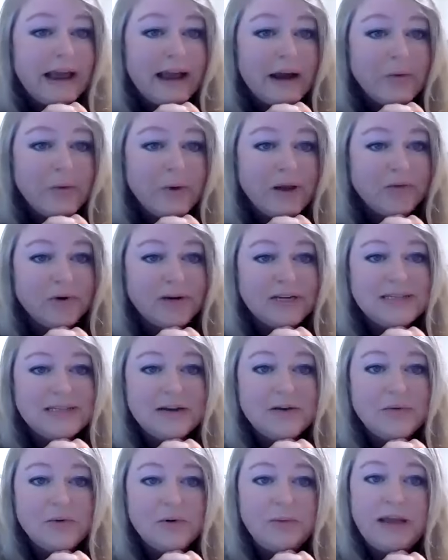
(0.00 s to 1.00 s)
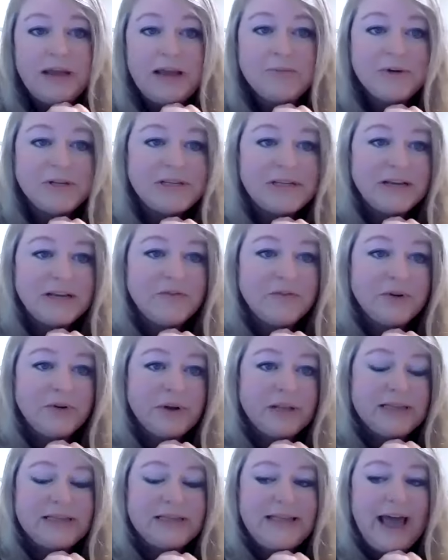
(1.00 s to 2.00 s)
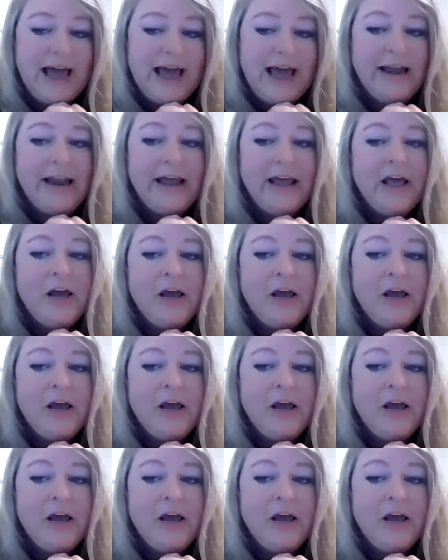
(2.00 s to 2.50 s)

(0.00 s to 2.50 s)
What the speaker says: at Wayne Risa would be able to influence that.